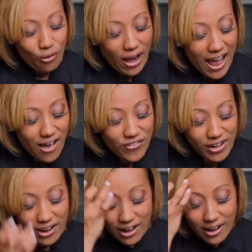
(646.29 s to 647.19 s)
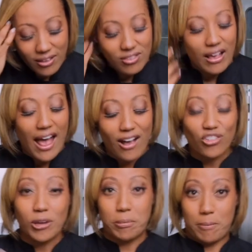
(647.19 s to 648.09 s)
having us
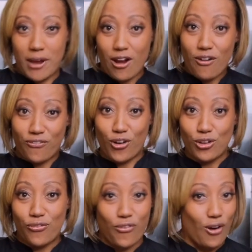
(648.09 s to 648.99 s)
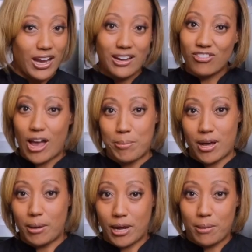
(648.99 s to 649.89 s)
actually prepare it for you for any type of
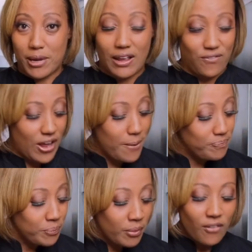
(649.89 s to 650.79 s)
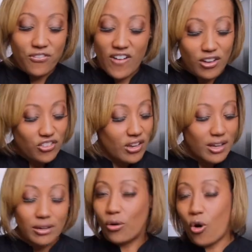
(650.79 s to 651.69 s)
upcoming event,
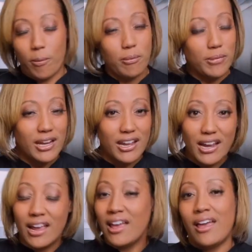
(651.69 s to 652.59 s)
function, corporate meeting,